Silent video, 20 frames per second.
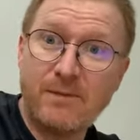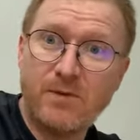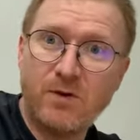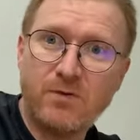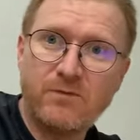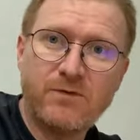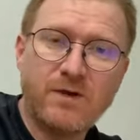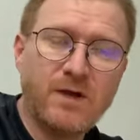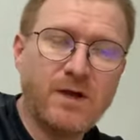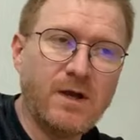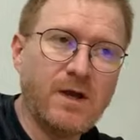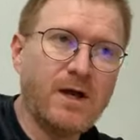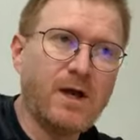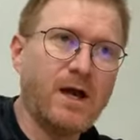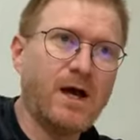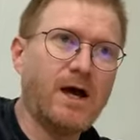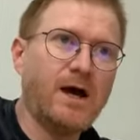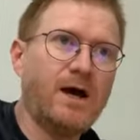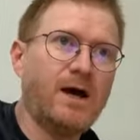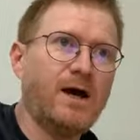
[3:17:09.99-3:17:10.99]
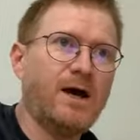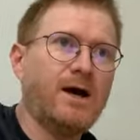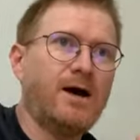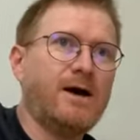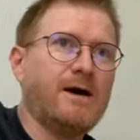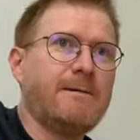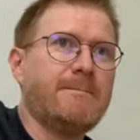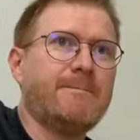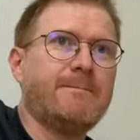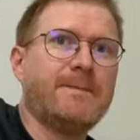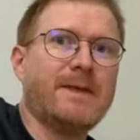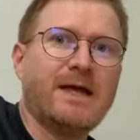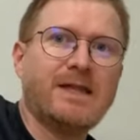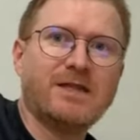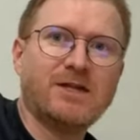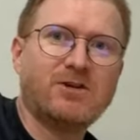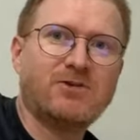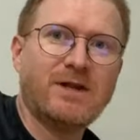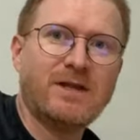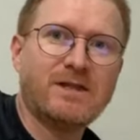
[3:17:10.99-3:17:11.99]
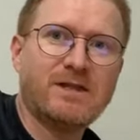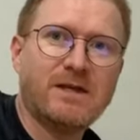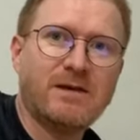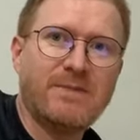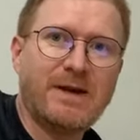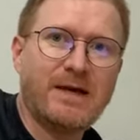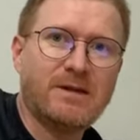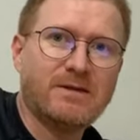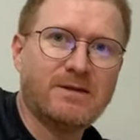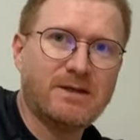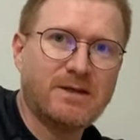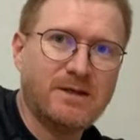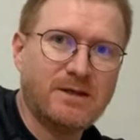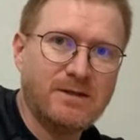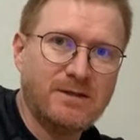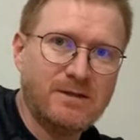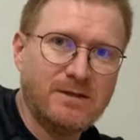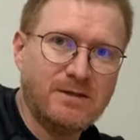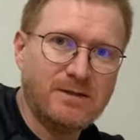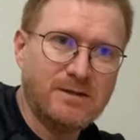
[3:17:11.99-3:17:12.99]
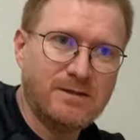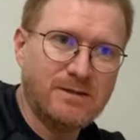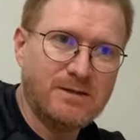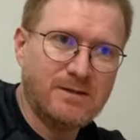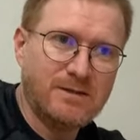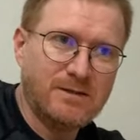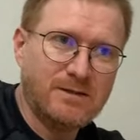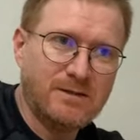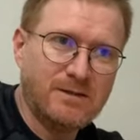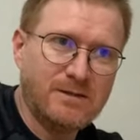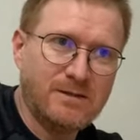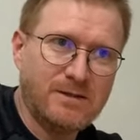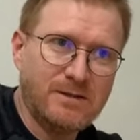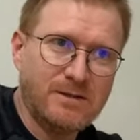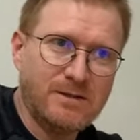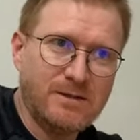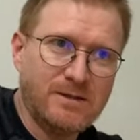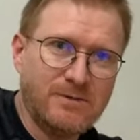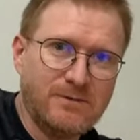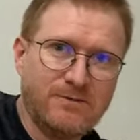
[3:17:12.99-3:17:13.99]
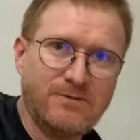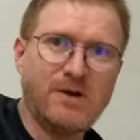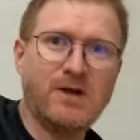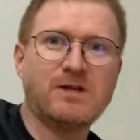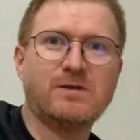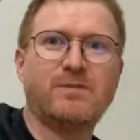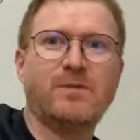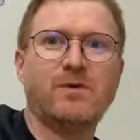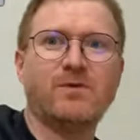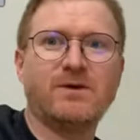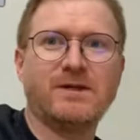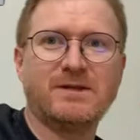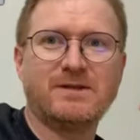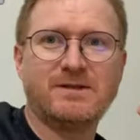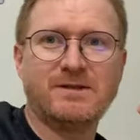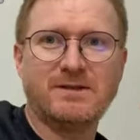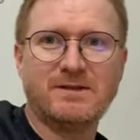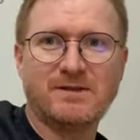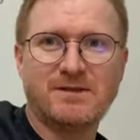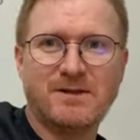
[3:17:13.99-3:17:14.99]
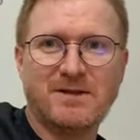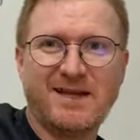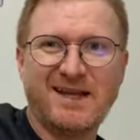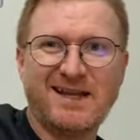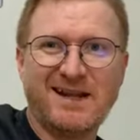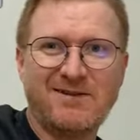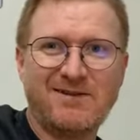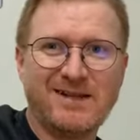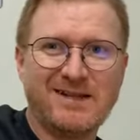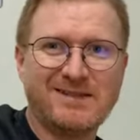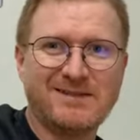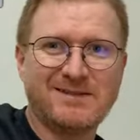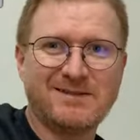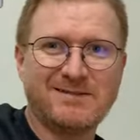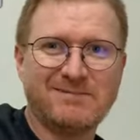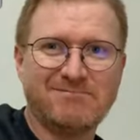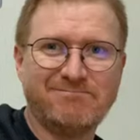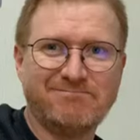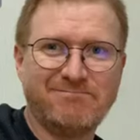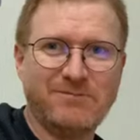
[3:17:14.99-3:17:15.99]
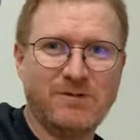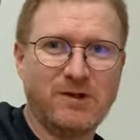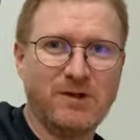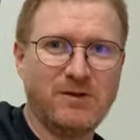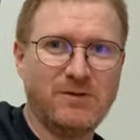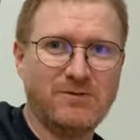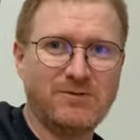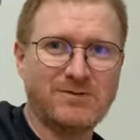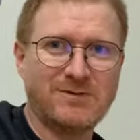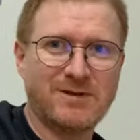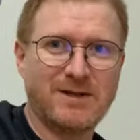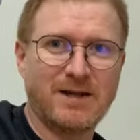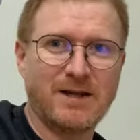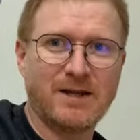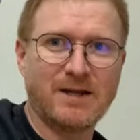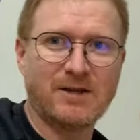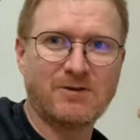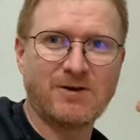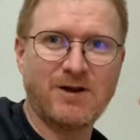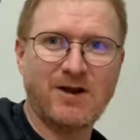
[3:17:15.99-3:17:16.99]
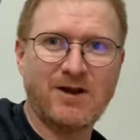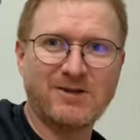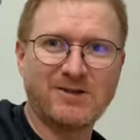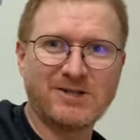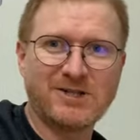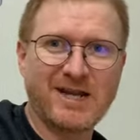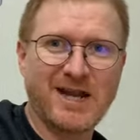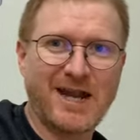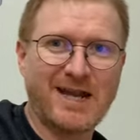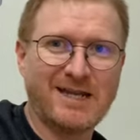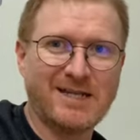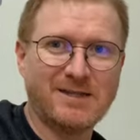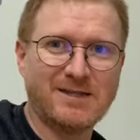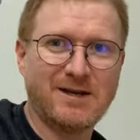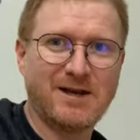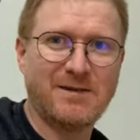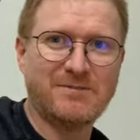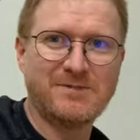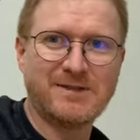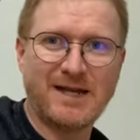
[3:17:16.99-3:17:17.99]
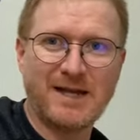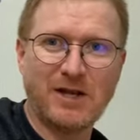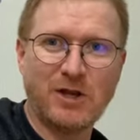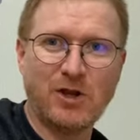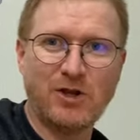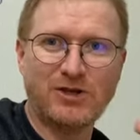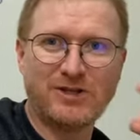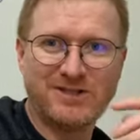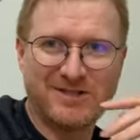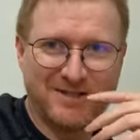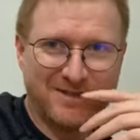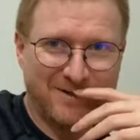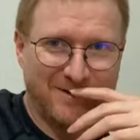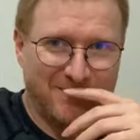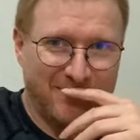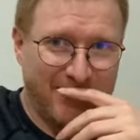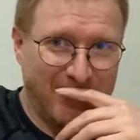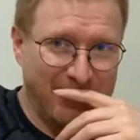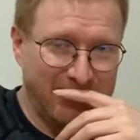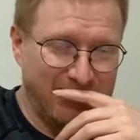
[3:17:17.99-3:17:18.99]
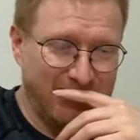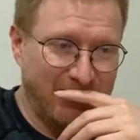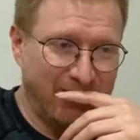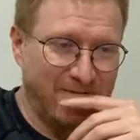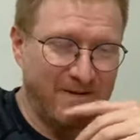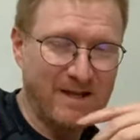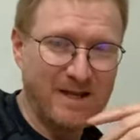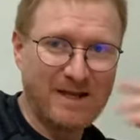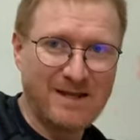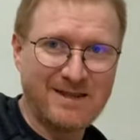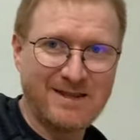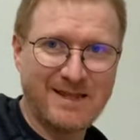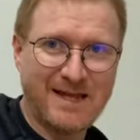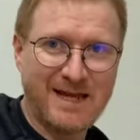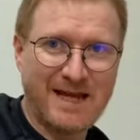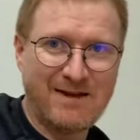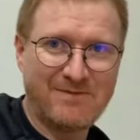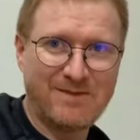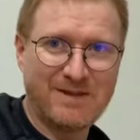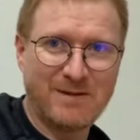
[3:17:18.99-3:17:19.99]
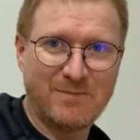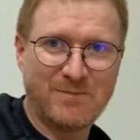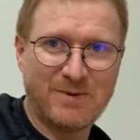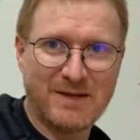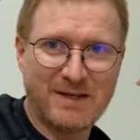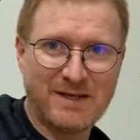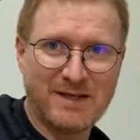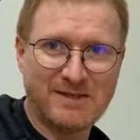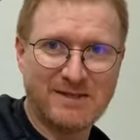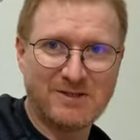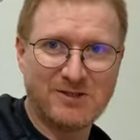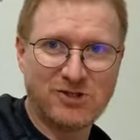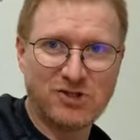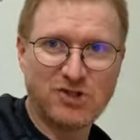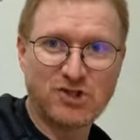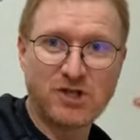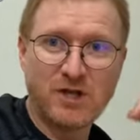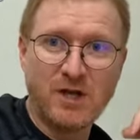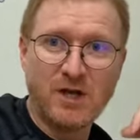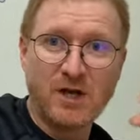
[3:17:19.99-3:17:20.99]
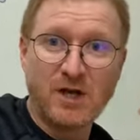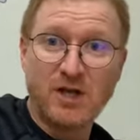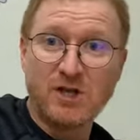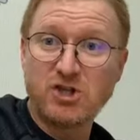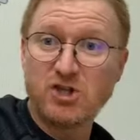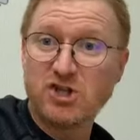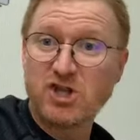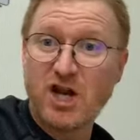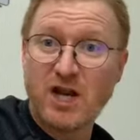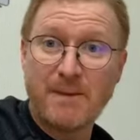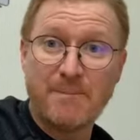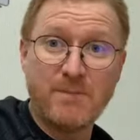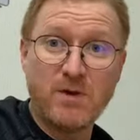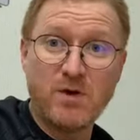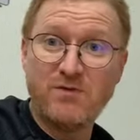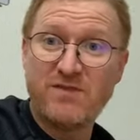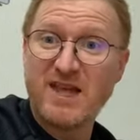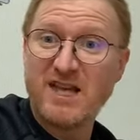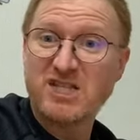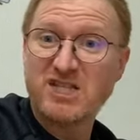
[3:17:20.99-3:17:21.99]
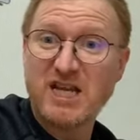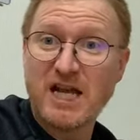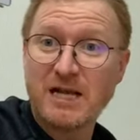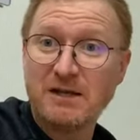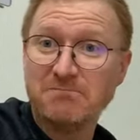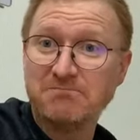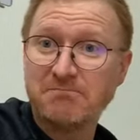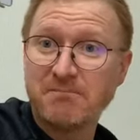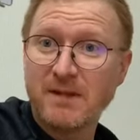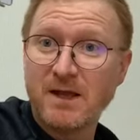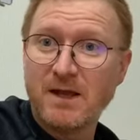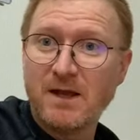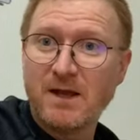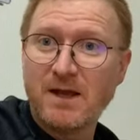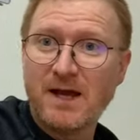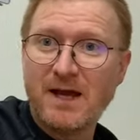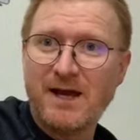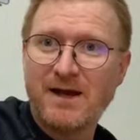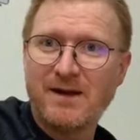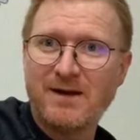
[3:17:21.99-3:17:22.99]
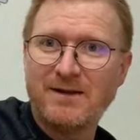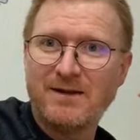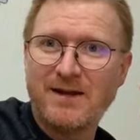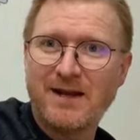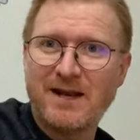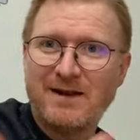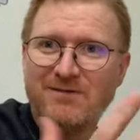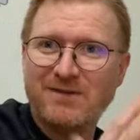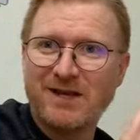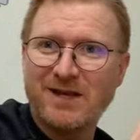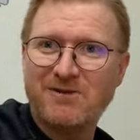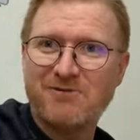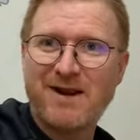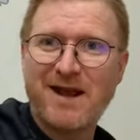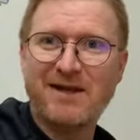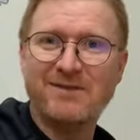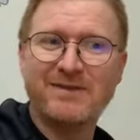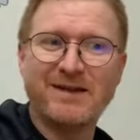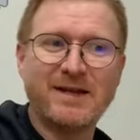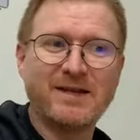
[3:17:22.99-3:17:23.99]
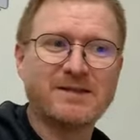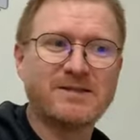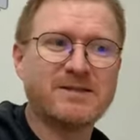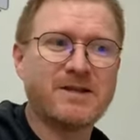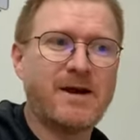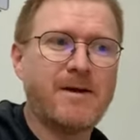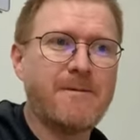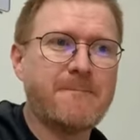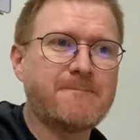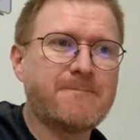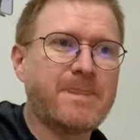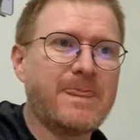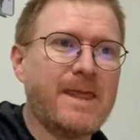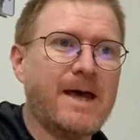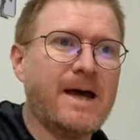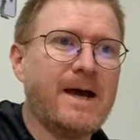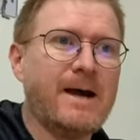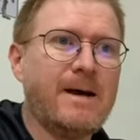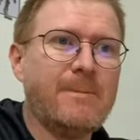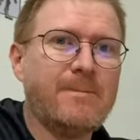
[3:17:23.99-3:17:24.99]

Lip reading: make a move. And the great thing about the Firstborn is that they don't need to use the Lagrange gate type technology to do their stuff. They have the ability to just kind of move their sun and everything around it. So